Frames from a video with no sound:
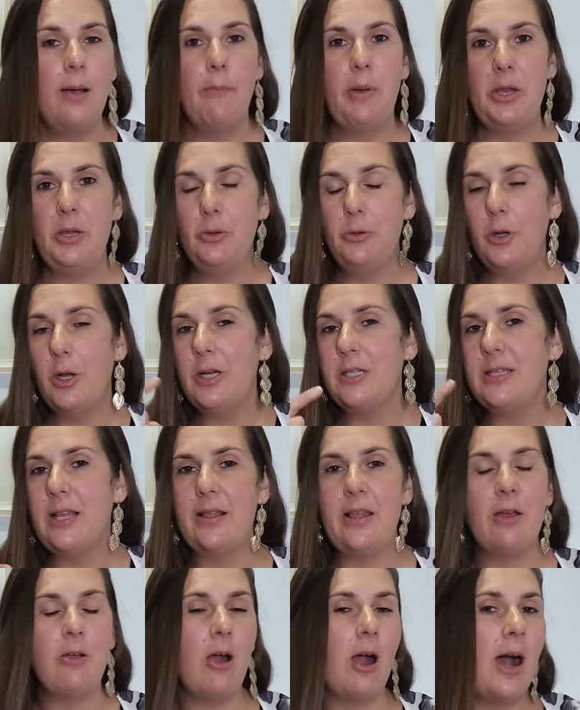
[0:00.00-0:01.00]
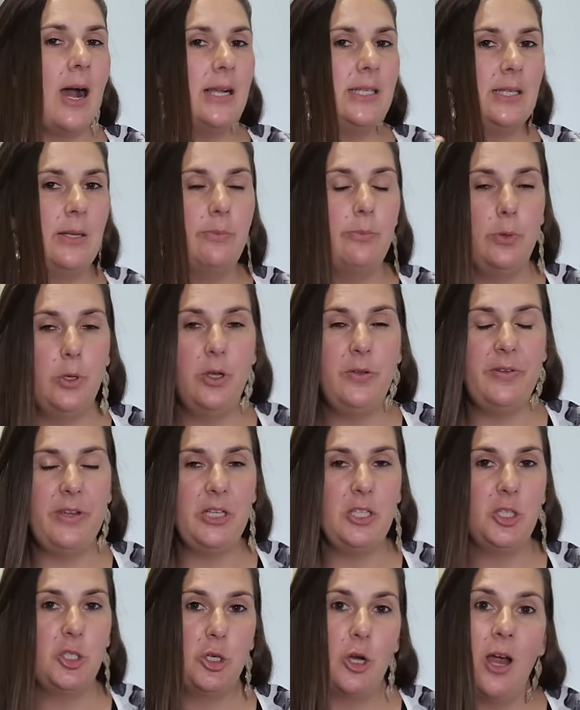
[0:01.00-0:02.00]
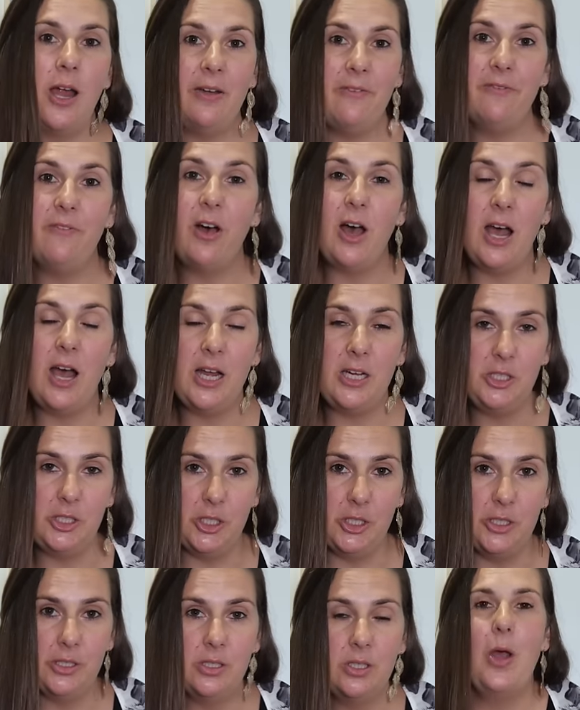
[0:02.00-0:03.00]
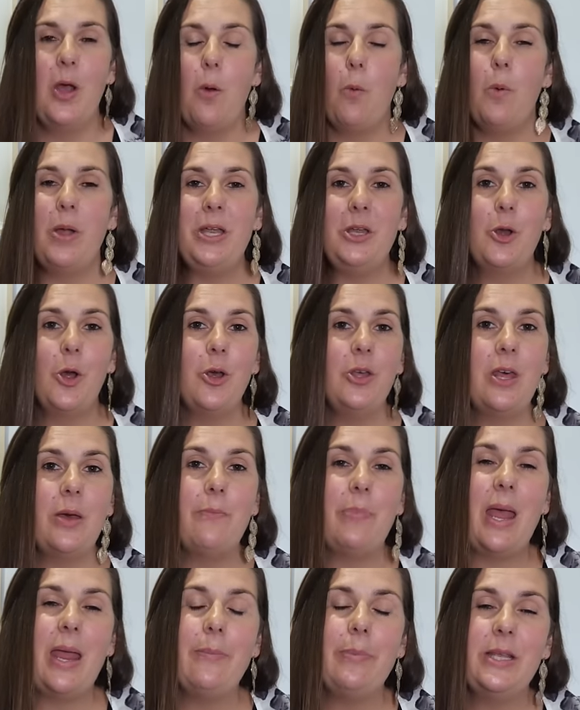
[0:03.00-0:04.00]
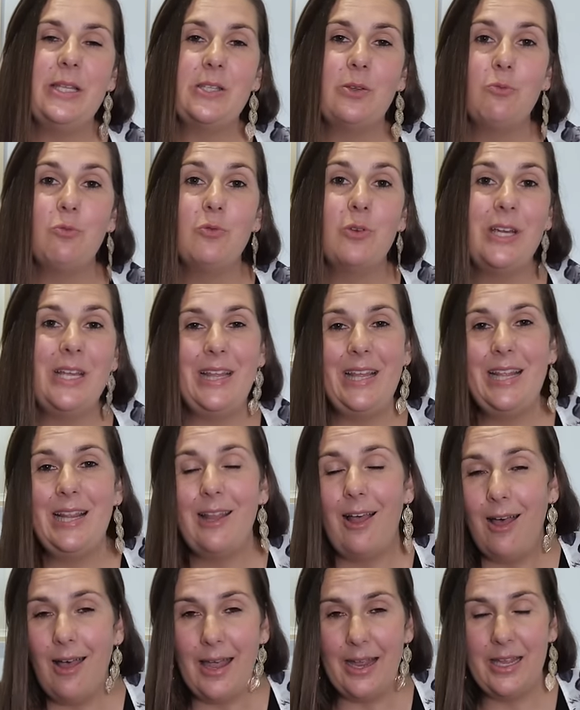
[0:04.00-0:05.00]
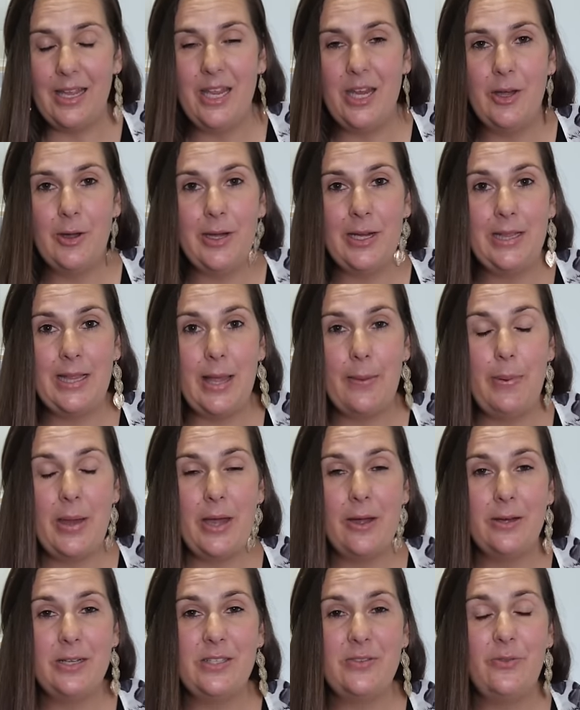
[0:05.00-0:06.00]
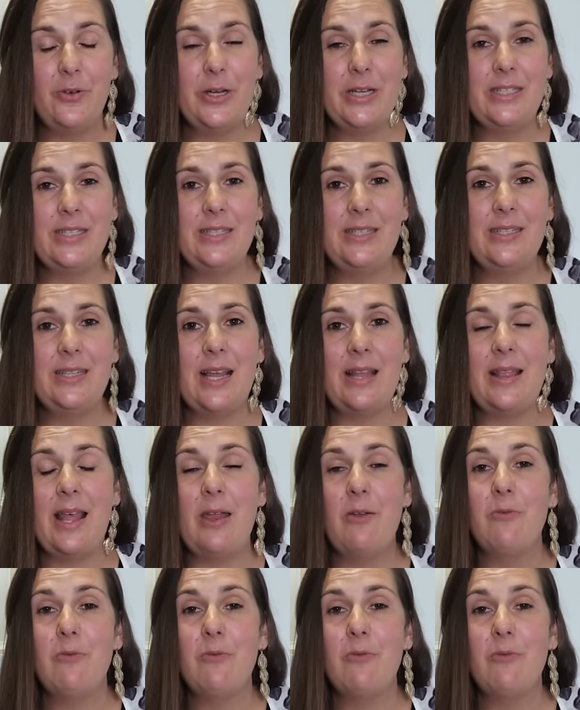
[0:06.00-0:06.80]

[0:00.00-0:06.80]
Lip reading: but you'll notice that their eyes are moving to try and find you. We know that babies really like hearing their parents' voices and they